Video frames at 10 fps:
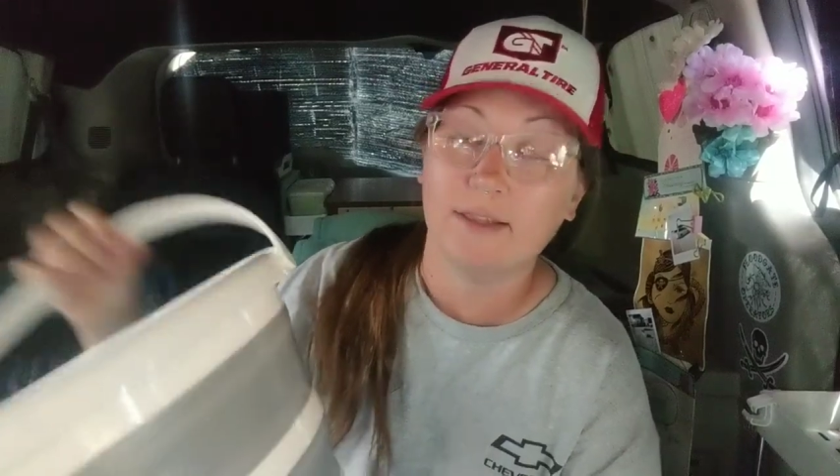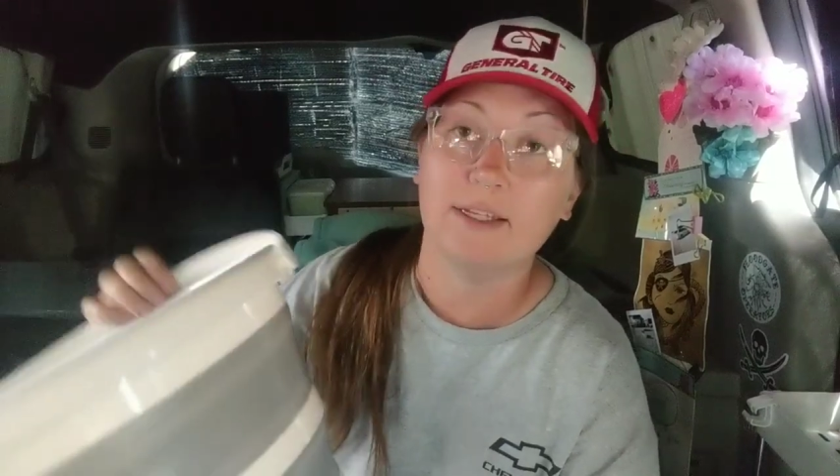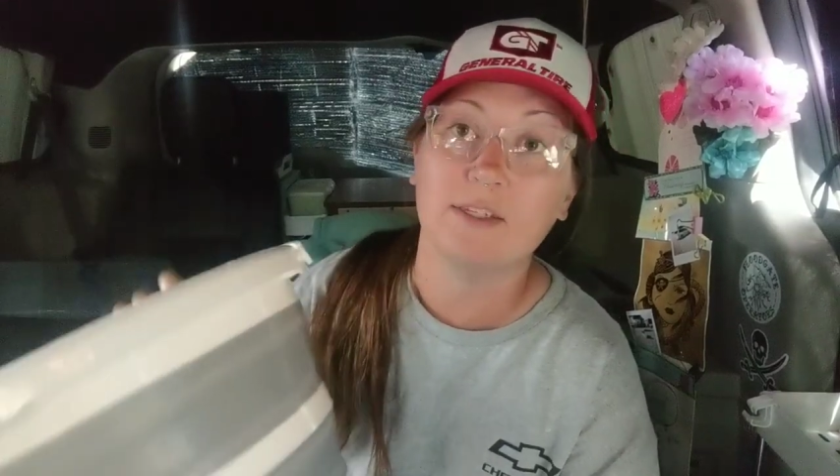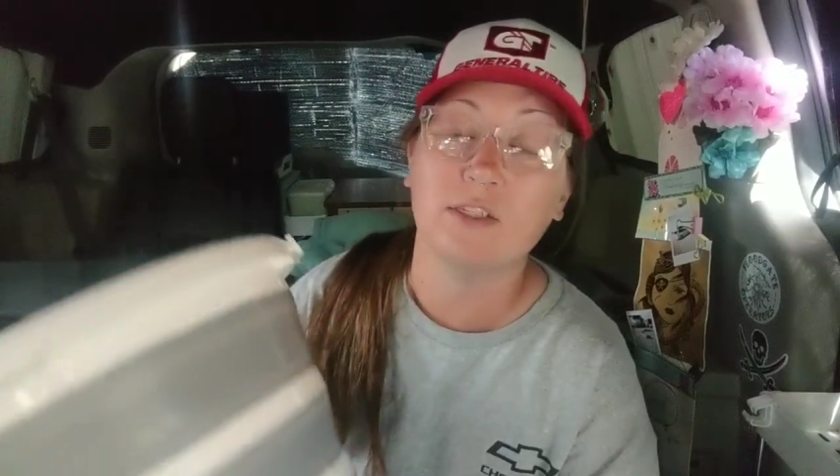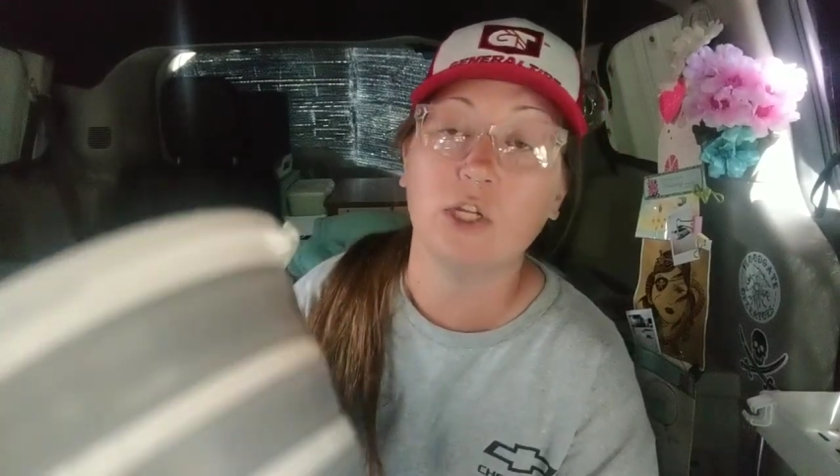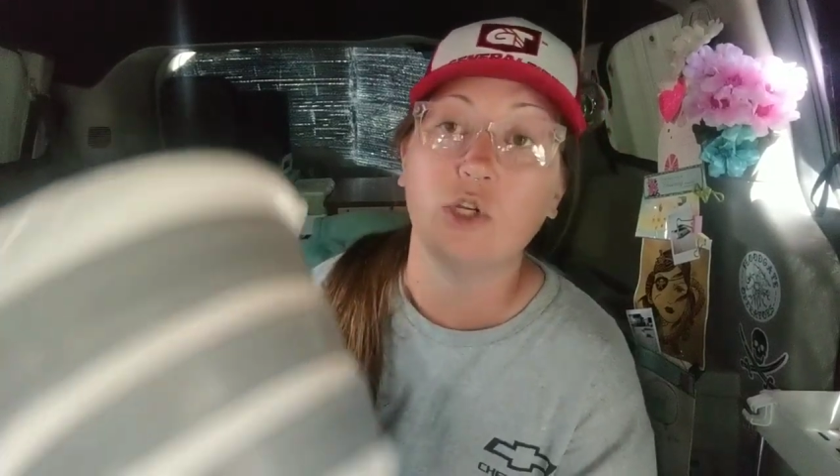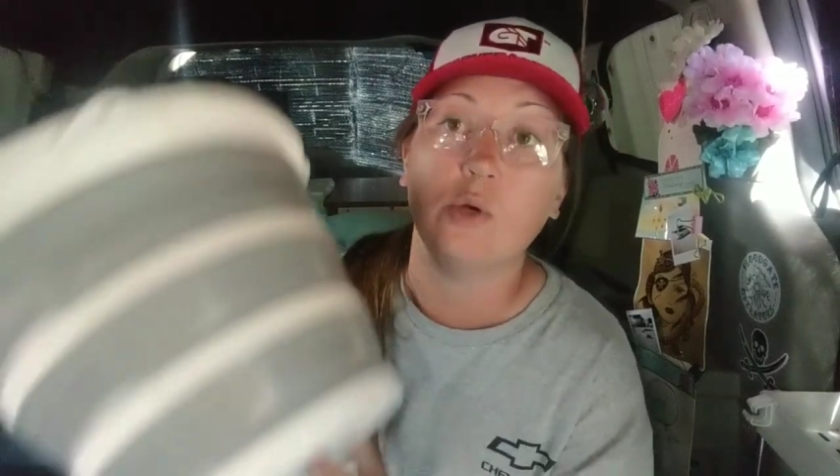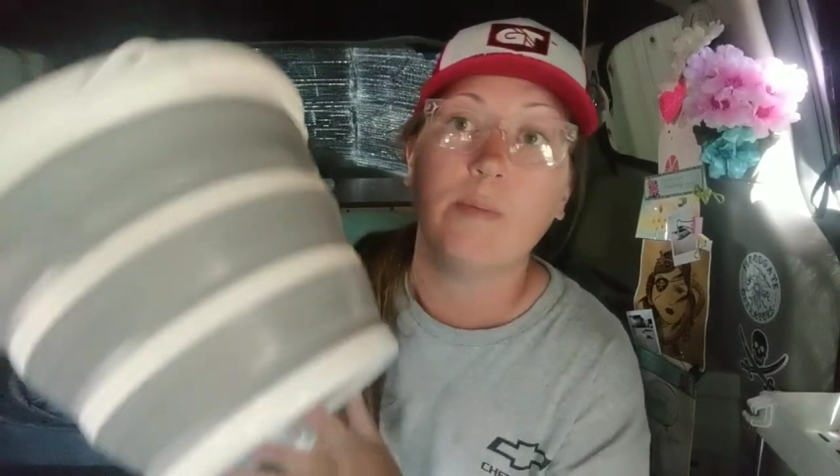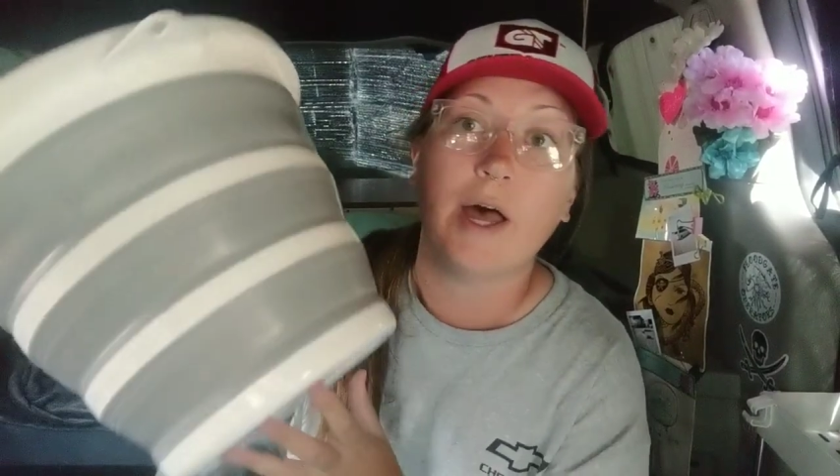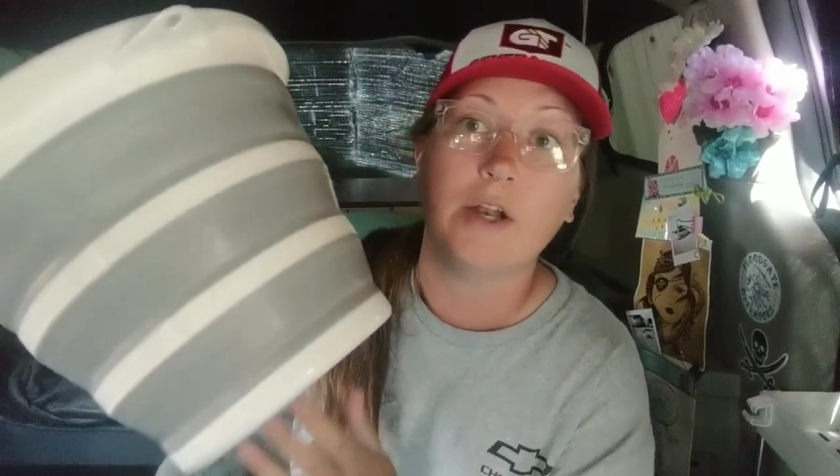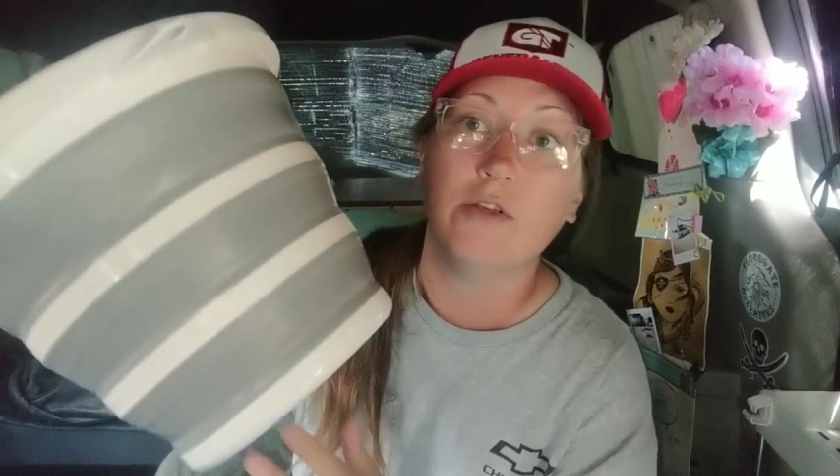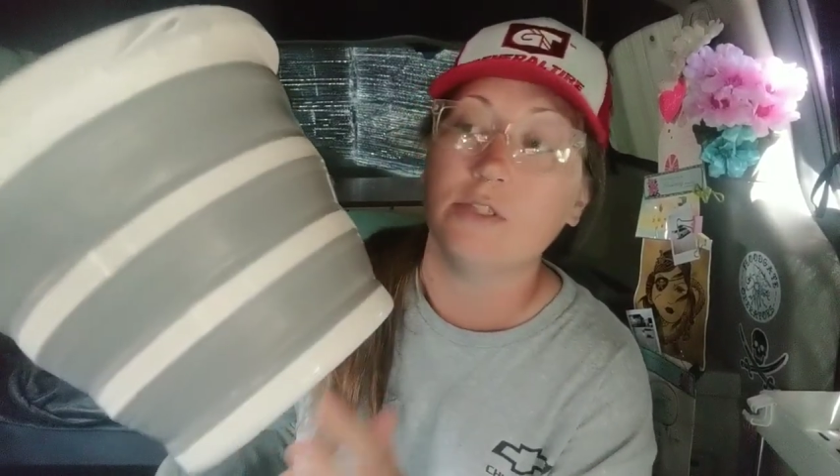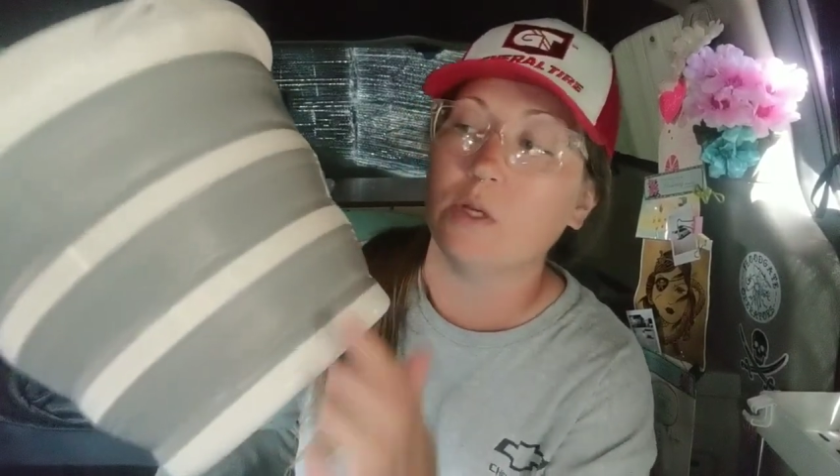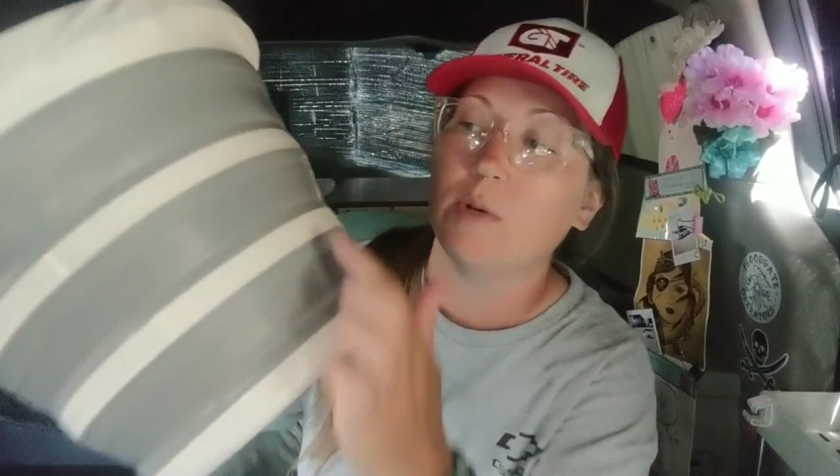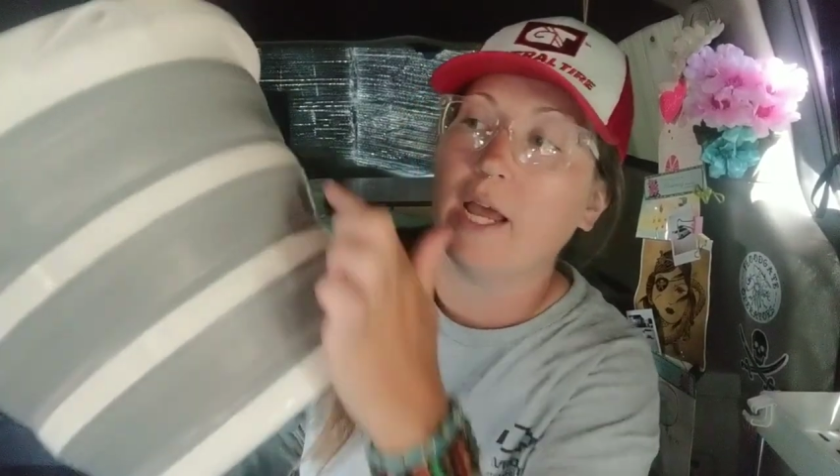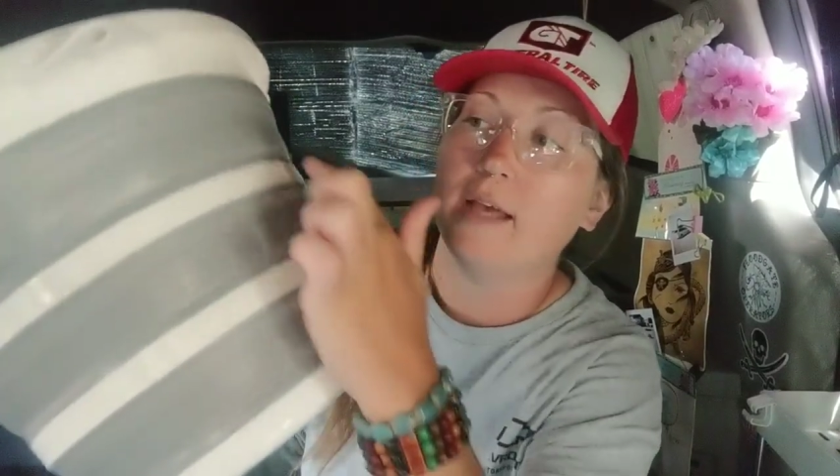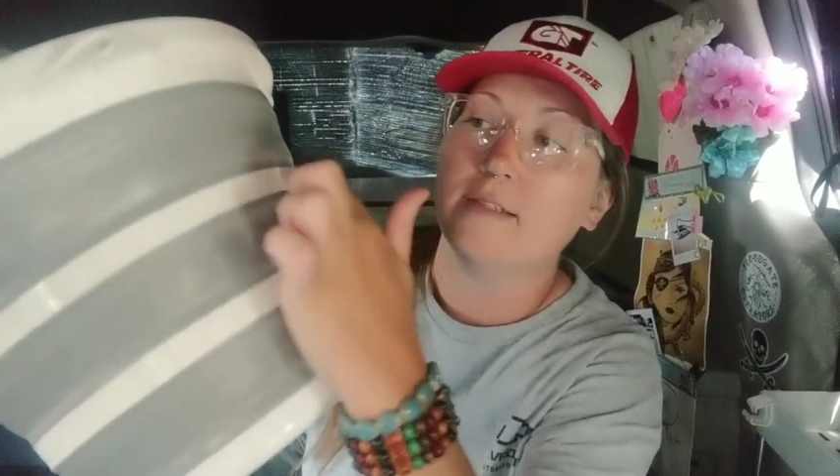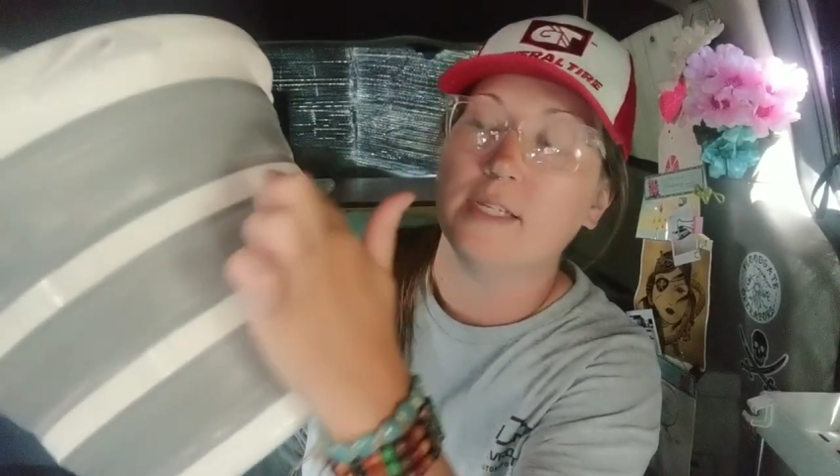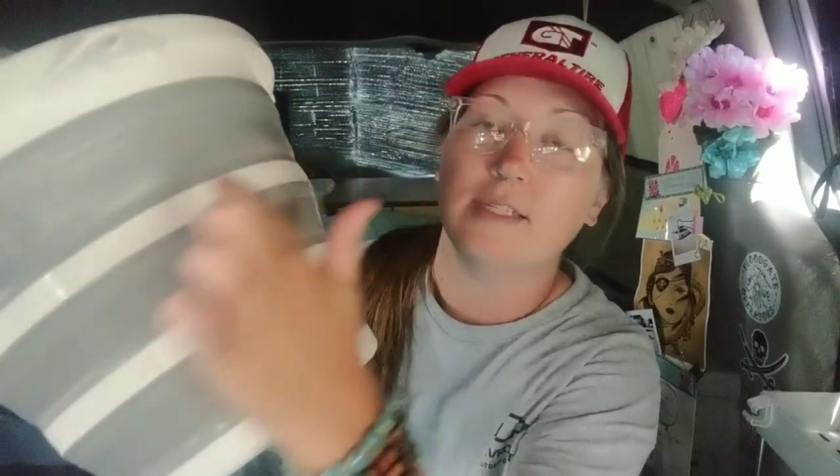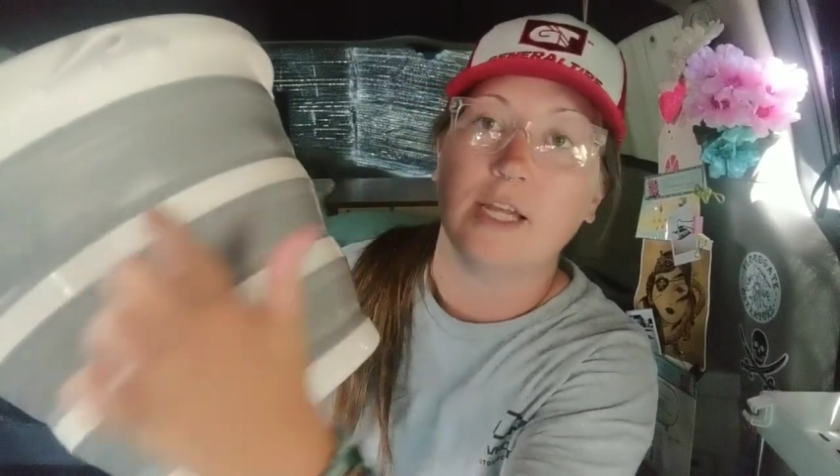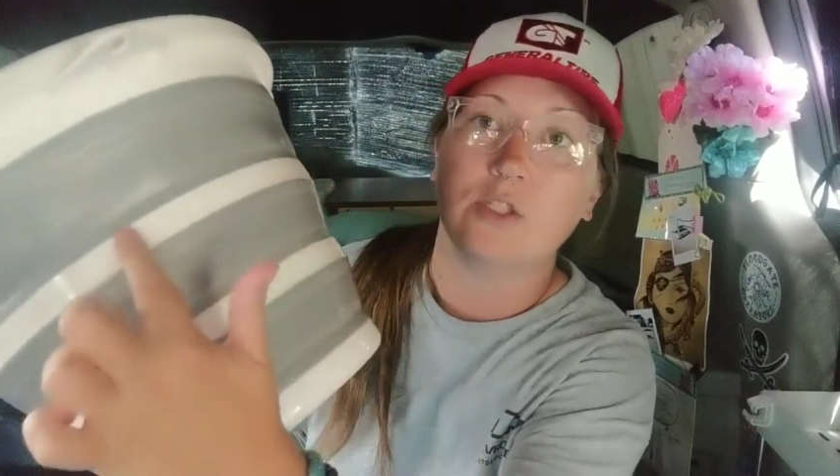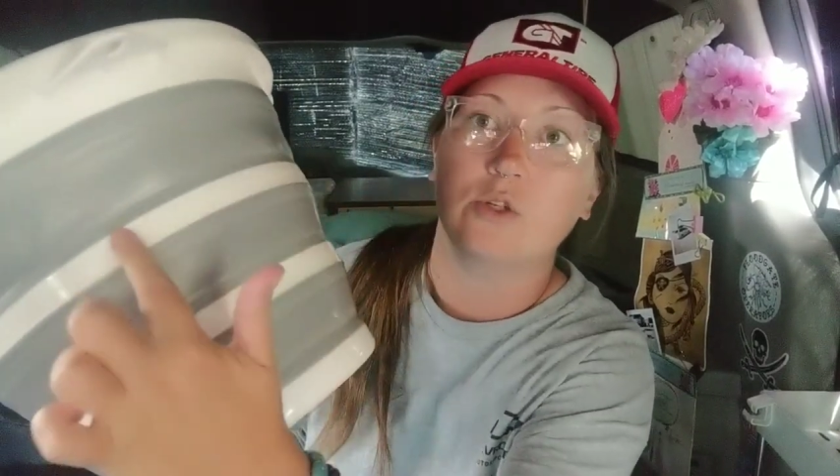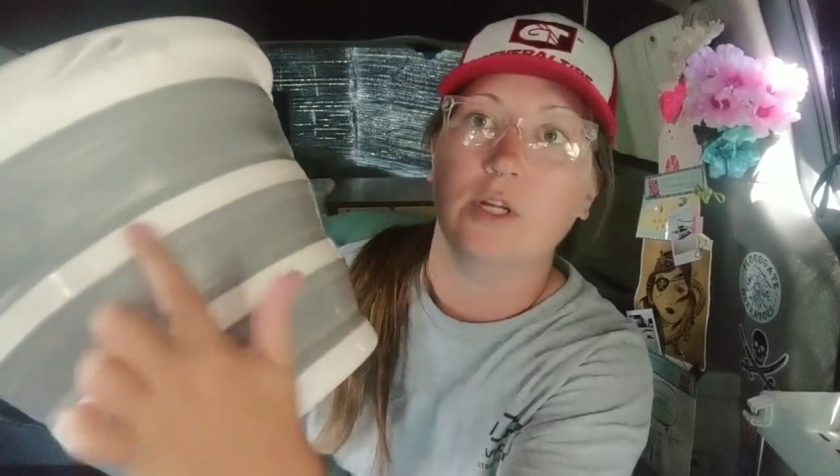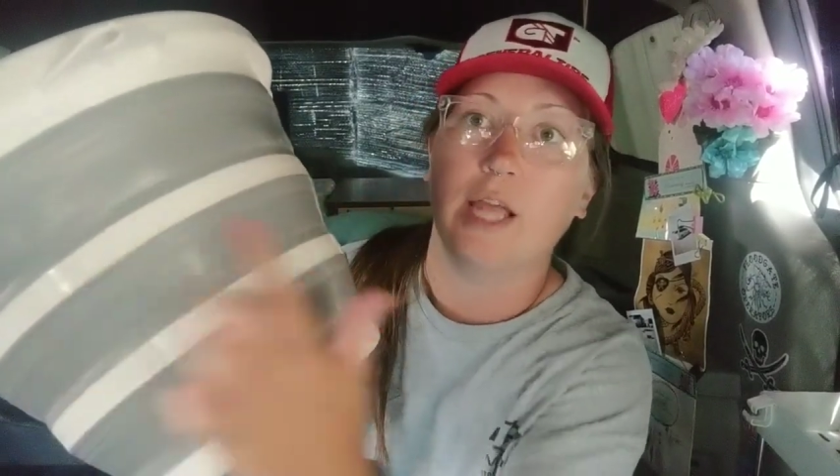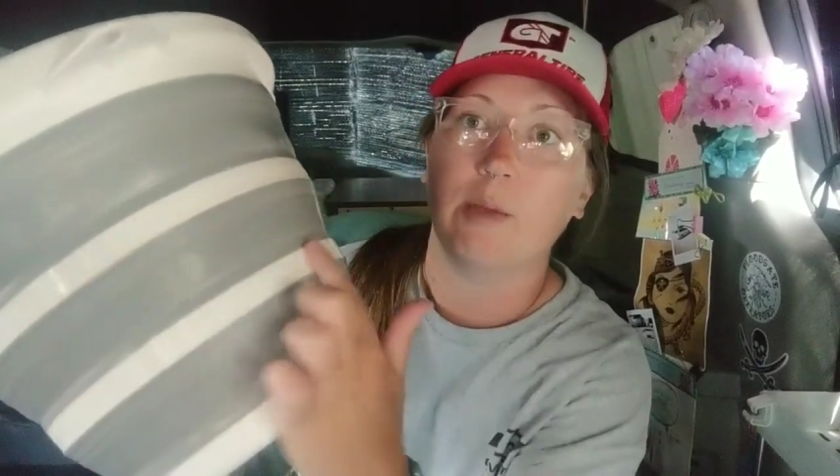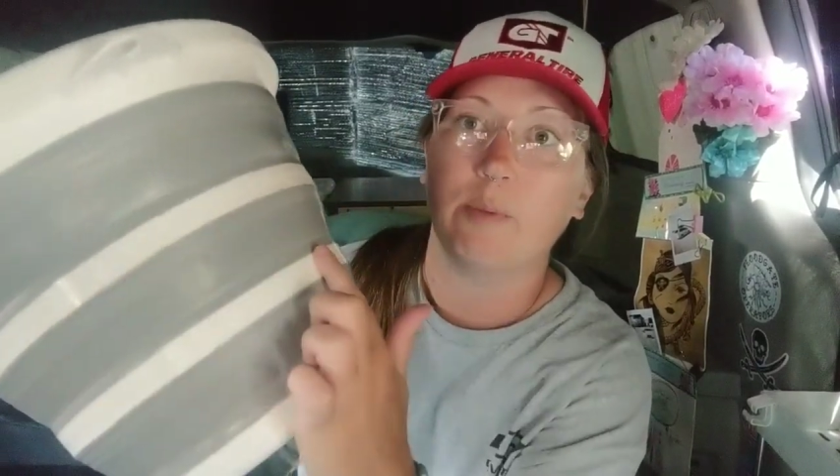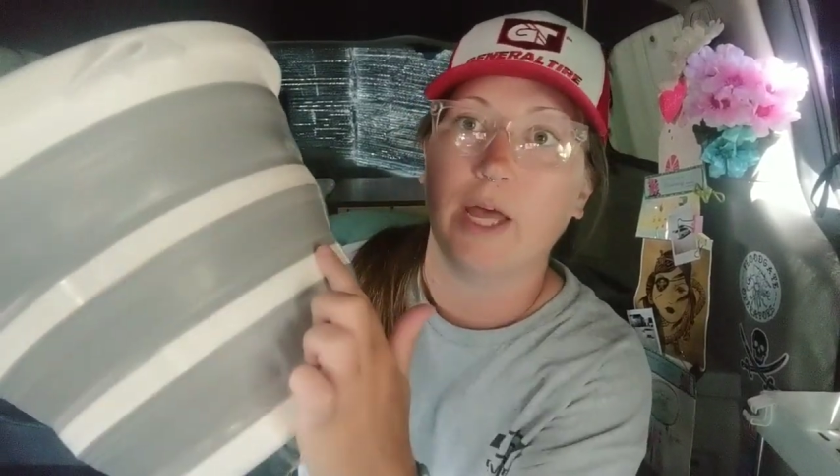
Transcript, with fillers: This is the new model, so it has these extra like